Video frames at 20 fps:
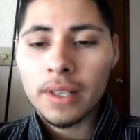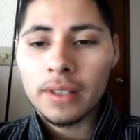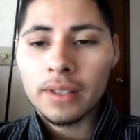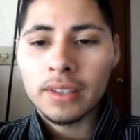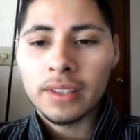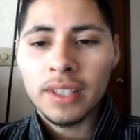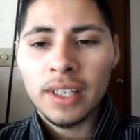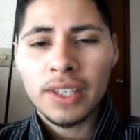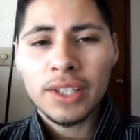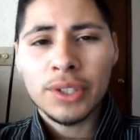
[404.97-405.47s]

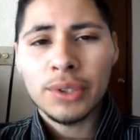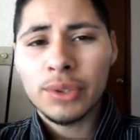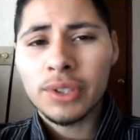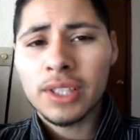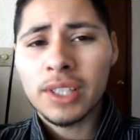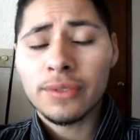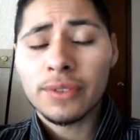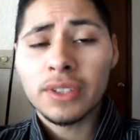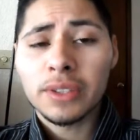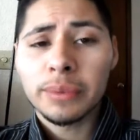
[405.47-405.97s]
Not a huge
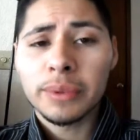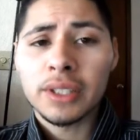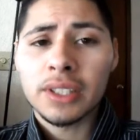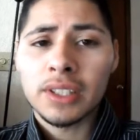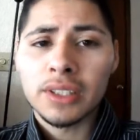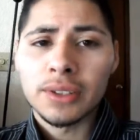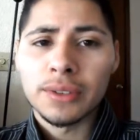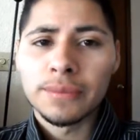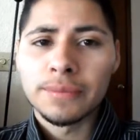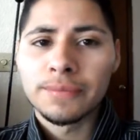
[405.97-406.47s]
difference, but
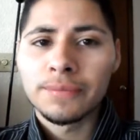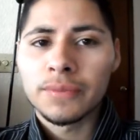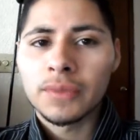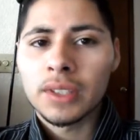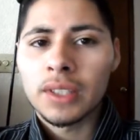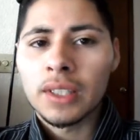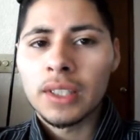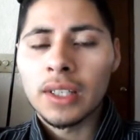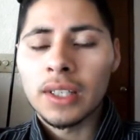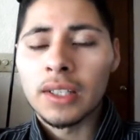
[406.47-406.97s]
still.
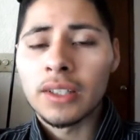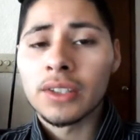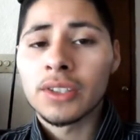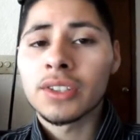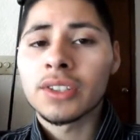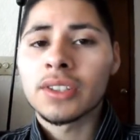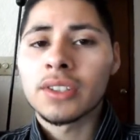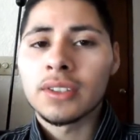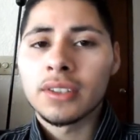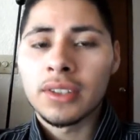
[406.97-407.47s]

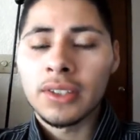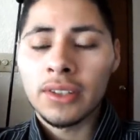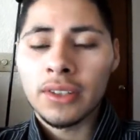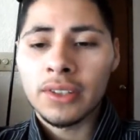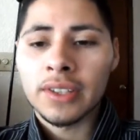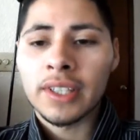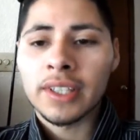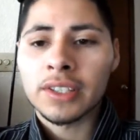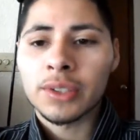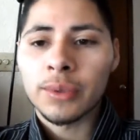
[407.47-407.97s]
There are
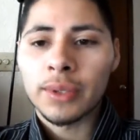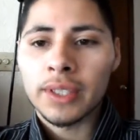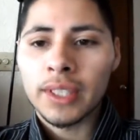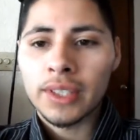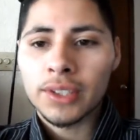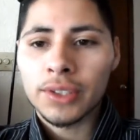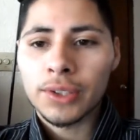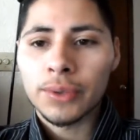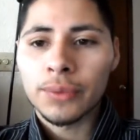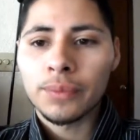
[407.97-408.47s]
decks around
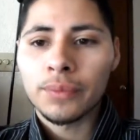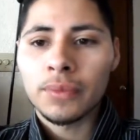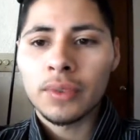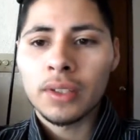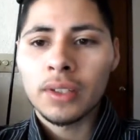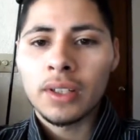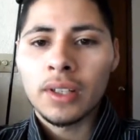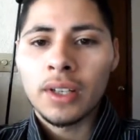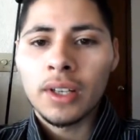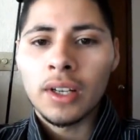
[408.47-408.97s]
that too.
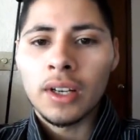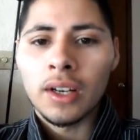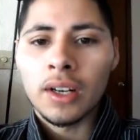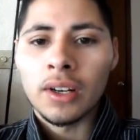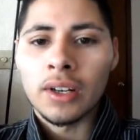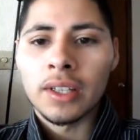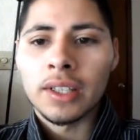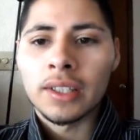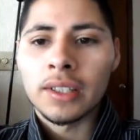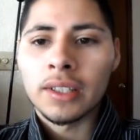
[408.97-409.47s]

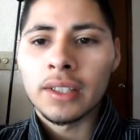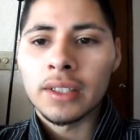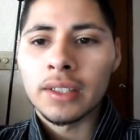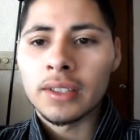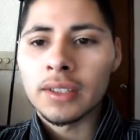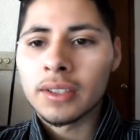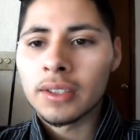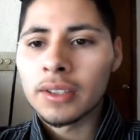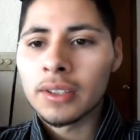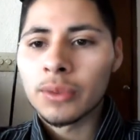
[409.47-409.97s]
Alright,
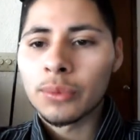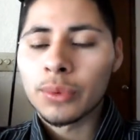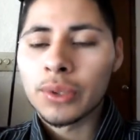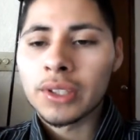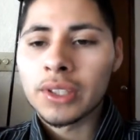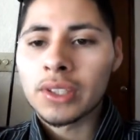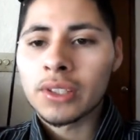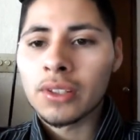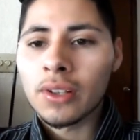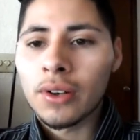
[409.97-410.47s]

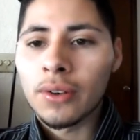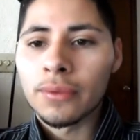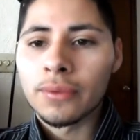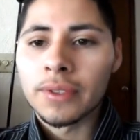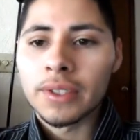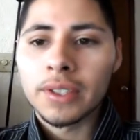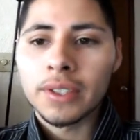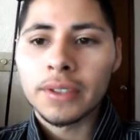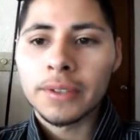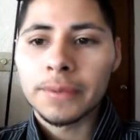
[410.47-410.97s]

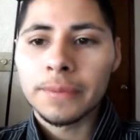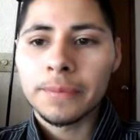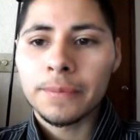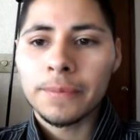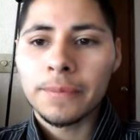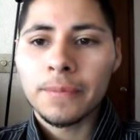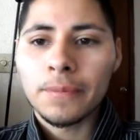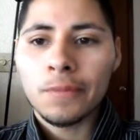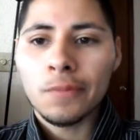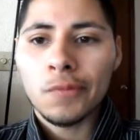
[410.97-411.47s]
resolving.
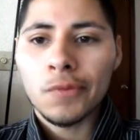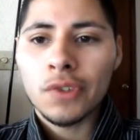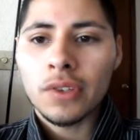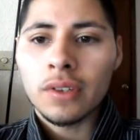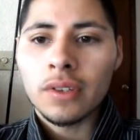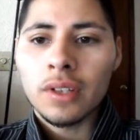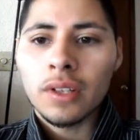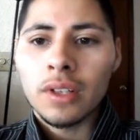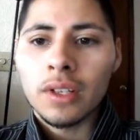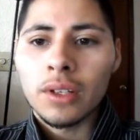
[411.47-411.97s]

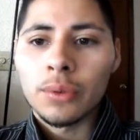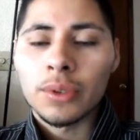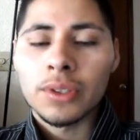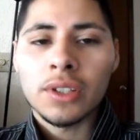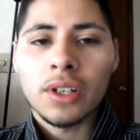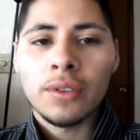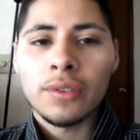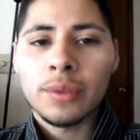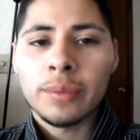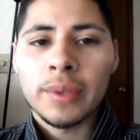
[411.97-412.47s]

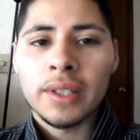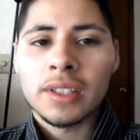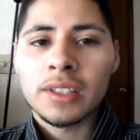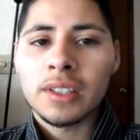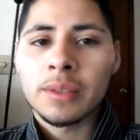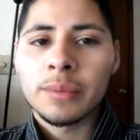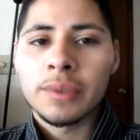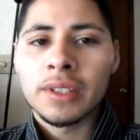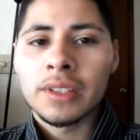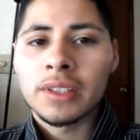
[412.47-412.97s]
Resolving basically
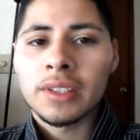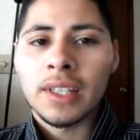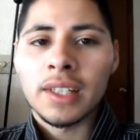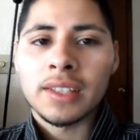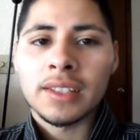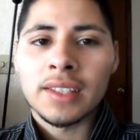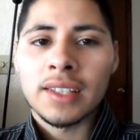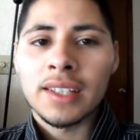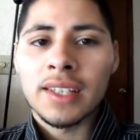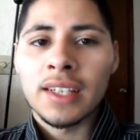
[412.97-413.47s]
means that's
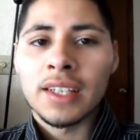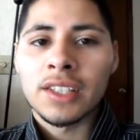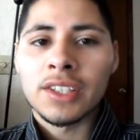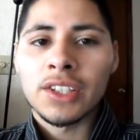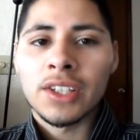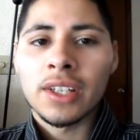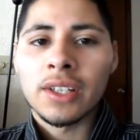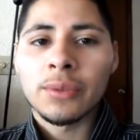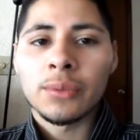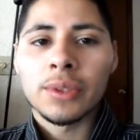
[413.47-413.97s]
the end of the
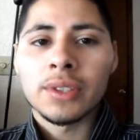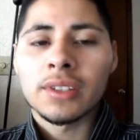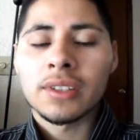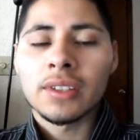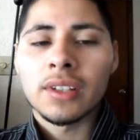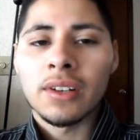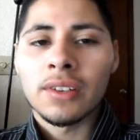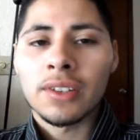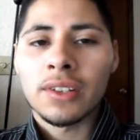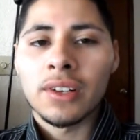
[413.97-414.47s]
chain once
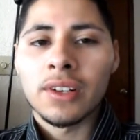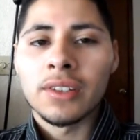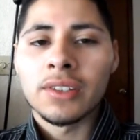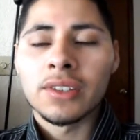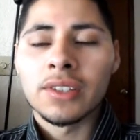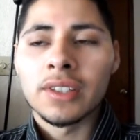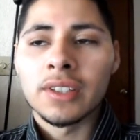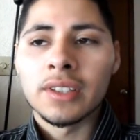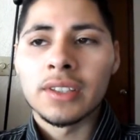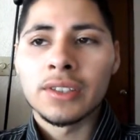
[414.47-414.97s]
all the cards are
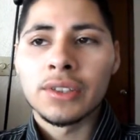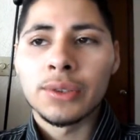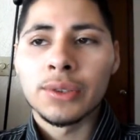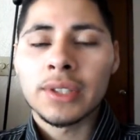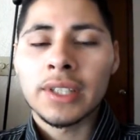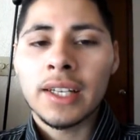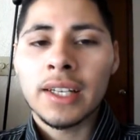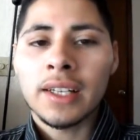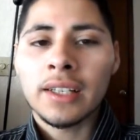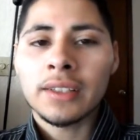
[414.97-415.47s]
done. You
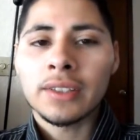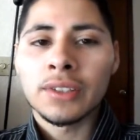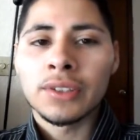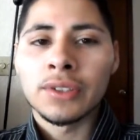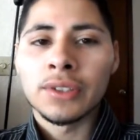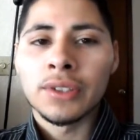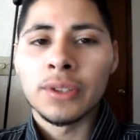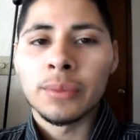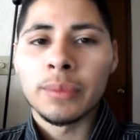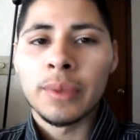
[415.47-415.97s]
attack,
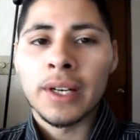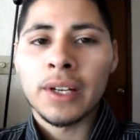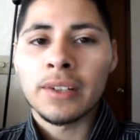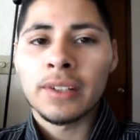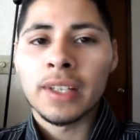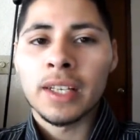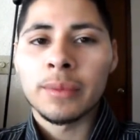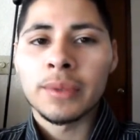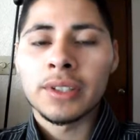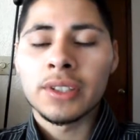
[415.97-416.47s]
battle
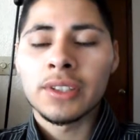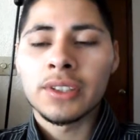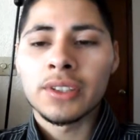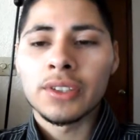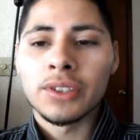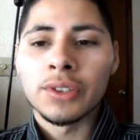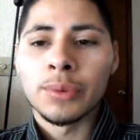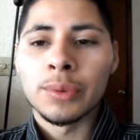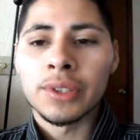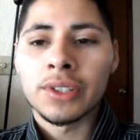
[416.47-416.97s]
damage,
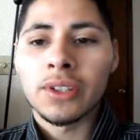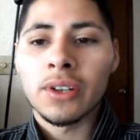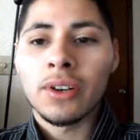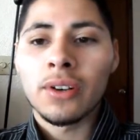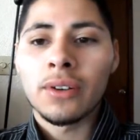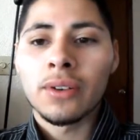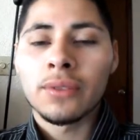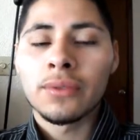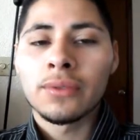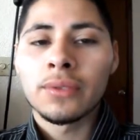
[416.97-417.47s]
you
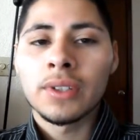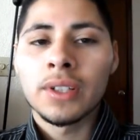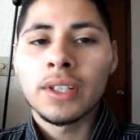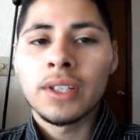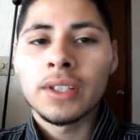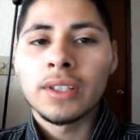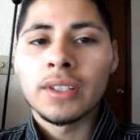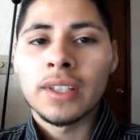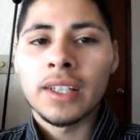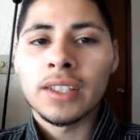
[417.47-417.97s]
resolve,
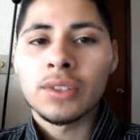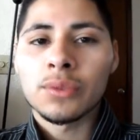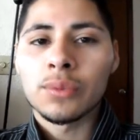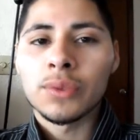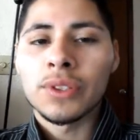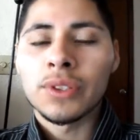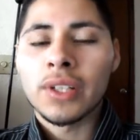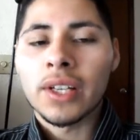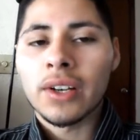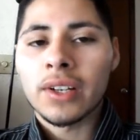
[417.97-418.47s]
that's when
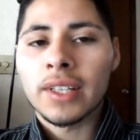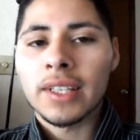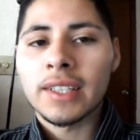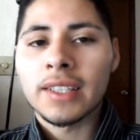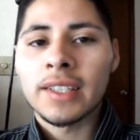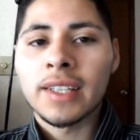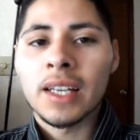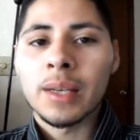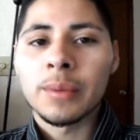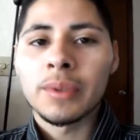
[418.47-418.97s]
you calculate the
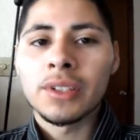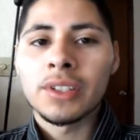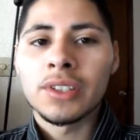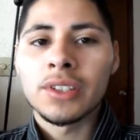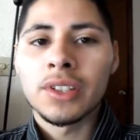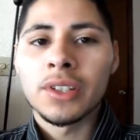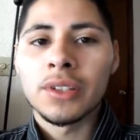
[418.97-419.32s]
damage,